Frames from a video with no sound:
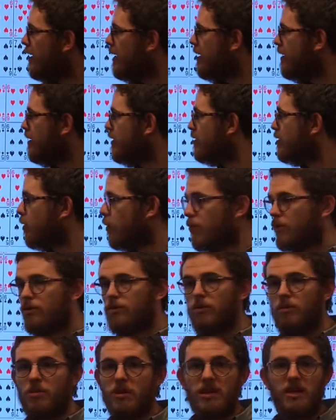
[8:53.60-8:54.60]
it is going
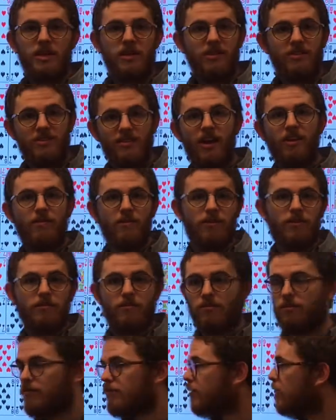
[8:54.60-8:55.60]
to be a 7.
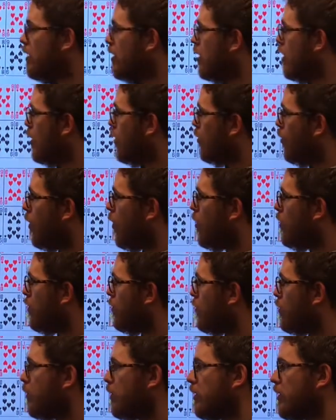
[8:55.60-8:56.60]

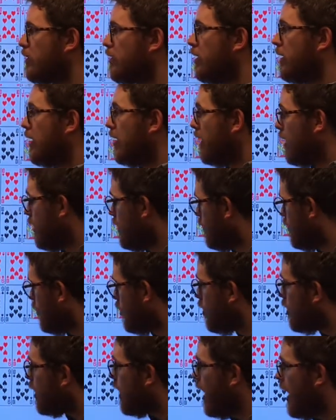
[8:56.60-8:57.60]
Well, we again
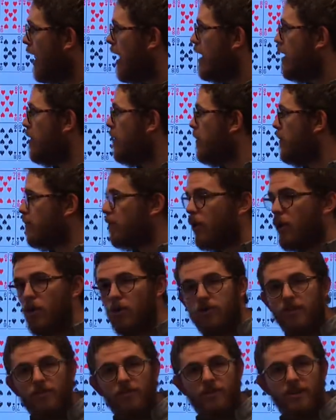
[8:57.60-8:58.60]
look at
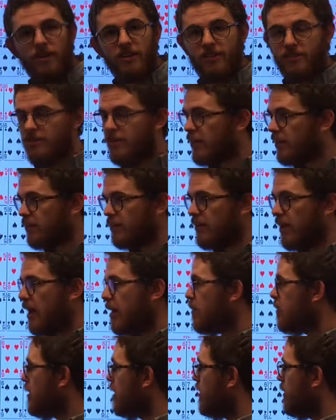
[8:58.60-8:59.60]
both of these things
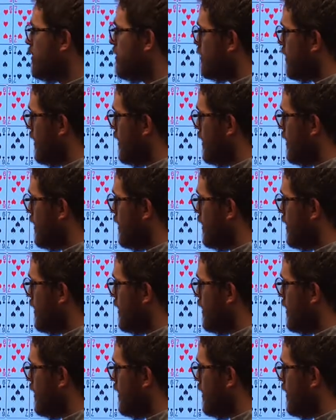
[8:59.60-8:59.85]
happening at the